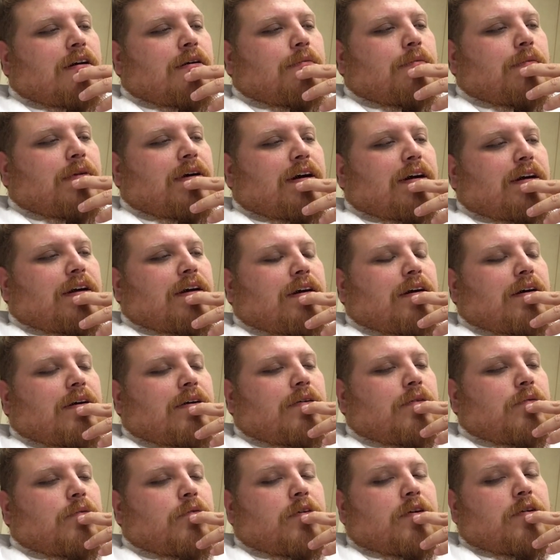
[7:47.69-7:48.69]

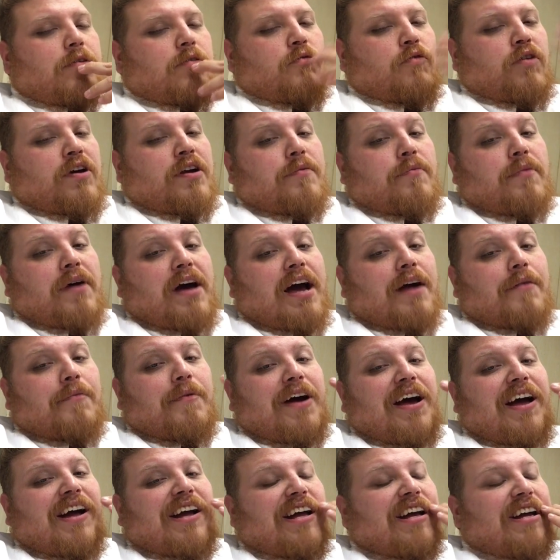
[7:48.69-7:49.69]
one
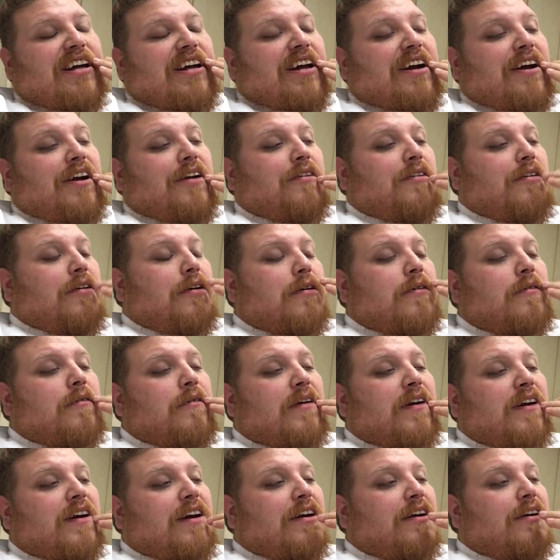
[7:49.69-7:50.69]
backpack I carry
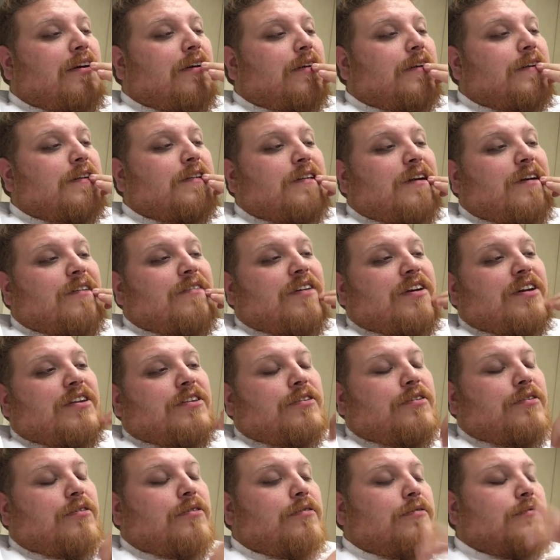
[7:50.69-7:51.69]
where I carry all the stuff I
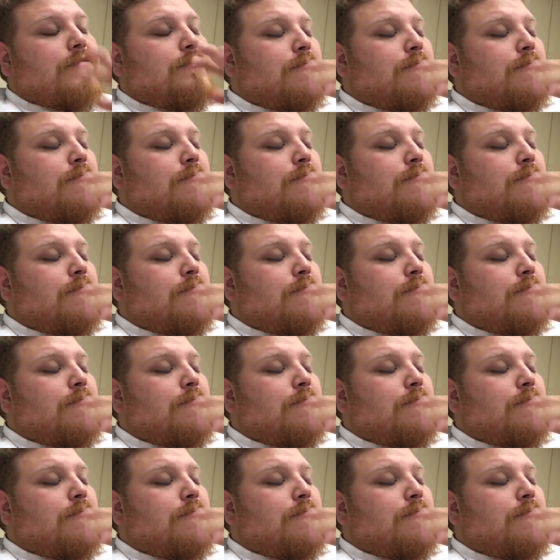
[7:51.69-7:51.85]
throw.